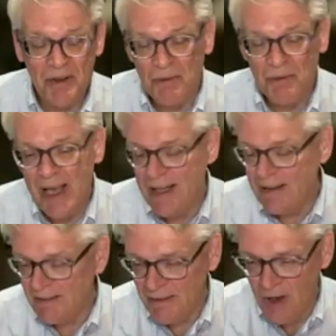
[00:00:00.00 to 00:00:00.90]
read
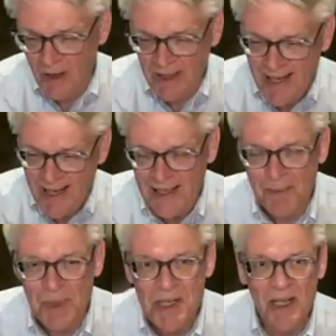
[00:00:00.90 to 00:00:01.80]
all the
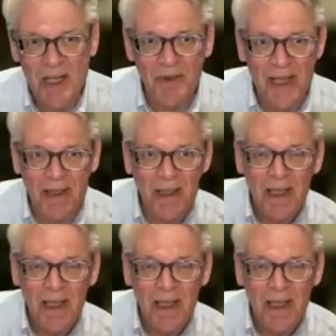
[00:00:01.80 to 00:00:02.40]
academic stuff, read